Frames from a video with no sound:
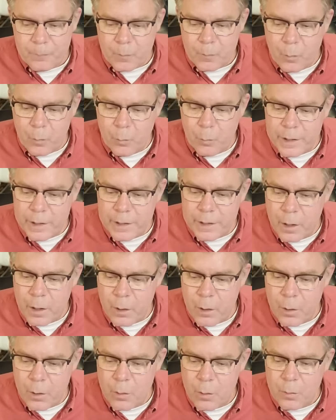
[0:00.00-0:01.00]
We
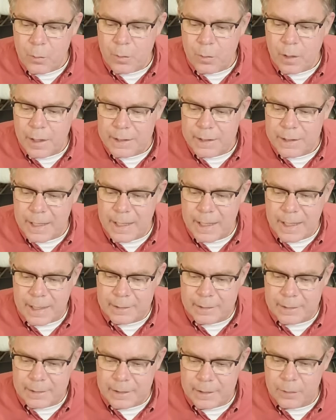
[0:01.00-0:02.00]
know
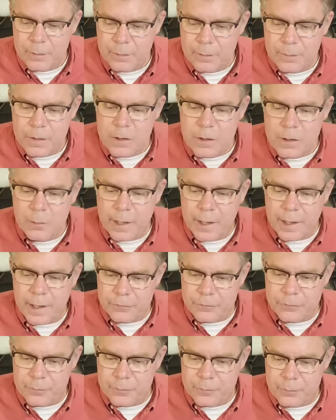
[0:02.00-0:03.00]
again here in the
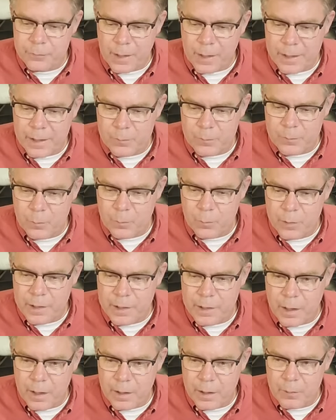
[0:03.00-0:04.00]
US, right? We
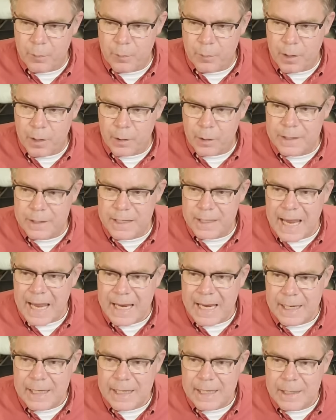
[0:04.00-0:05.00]
are we are
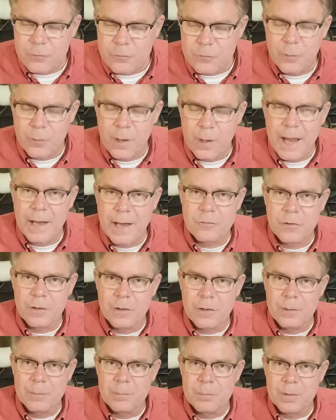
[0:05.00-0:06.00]
gaining
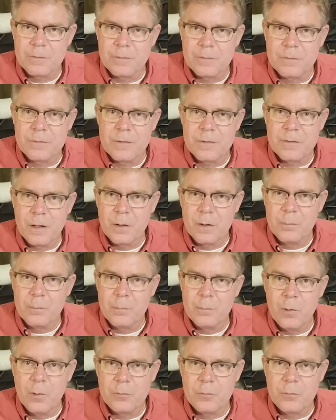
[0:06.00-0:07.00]
traction, but still
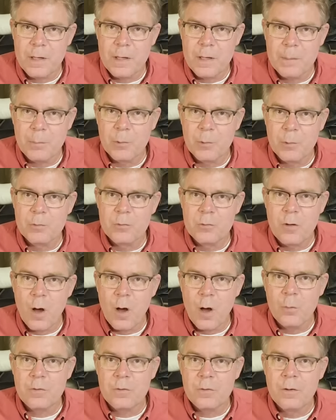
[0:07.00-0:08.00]
most people
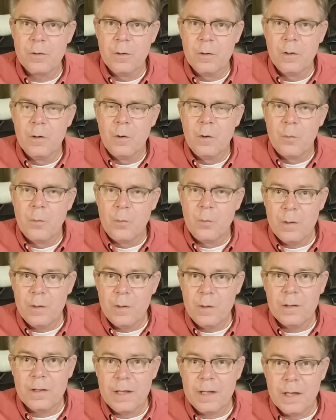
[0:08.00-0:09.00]
don't
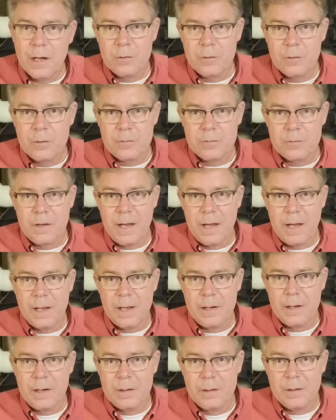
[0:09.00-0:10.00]
really
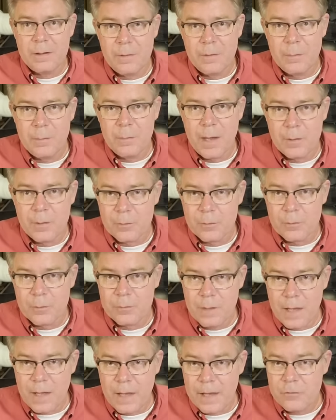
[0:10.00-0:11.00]
understand the
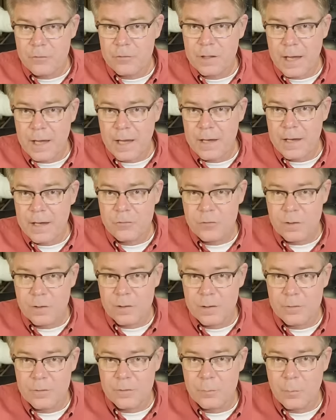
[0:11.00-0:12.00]
metals. Education
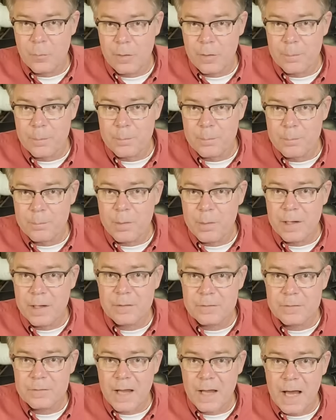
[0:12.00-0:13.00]
is one of the
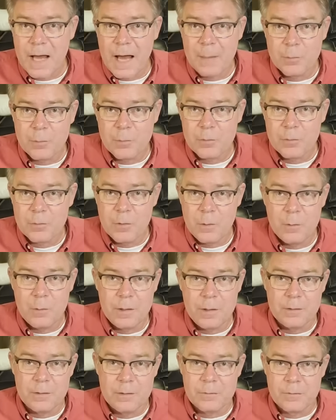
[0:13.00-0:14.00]
biggest
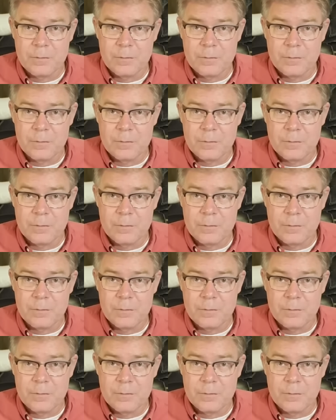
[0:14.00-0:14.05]
opportunities,